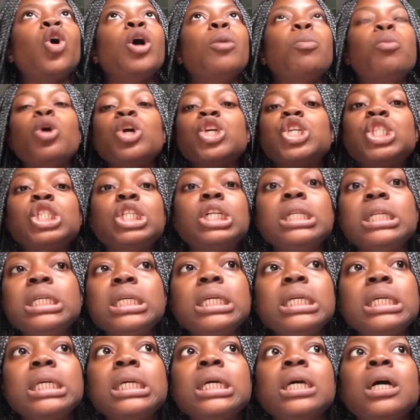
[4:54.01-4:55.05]

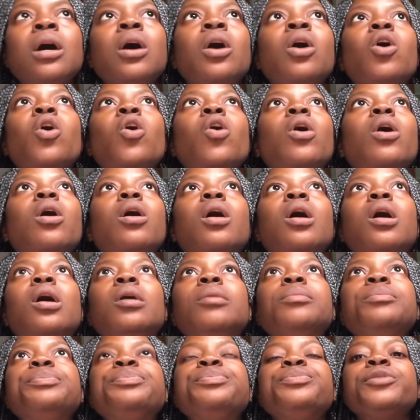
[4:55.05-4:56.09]
emotionally,
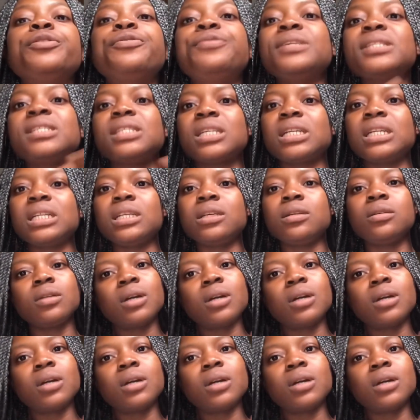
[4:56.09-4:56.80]
or physically.